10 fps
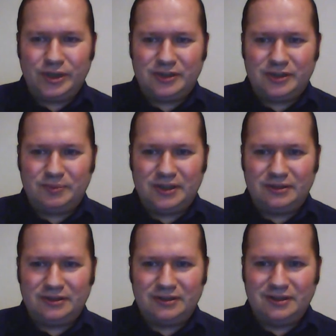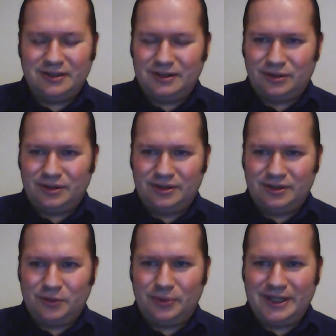treatment or
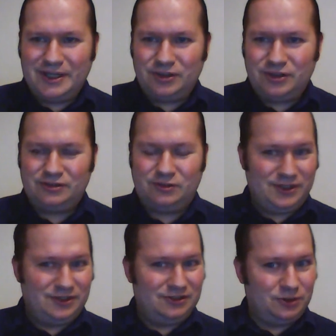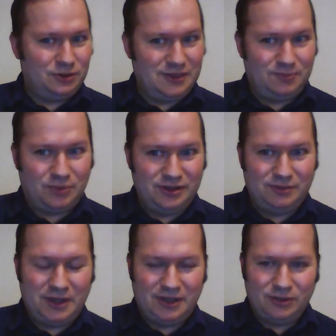operations, which is a great
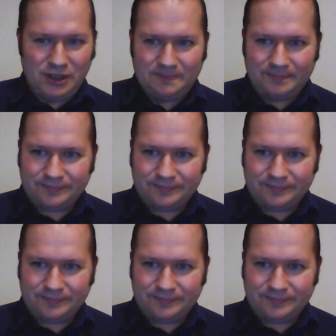point, by the way.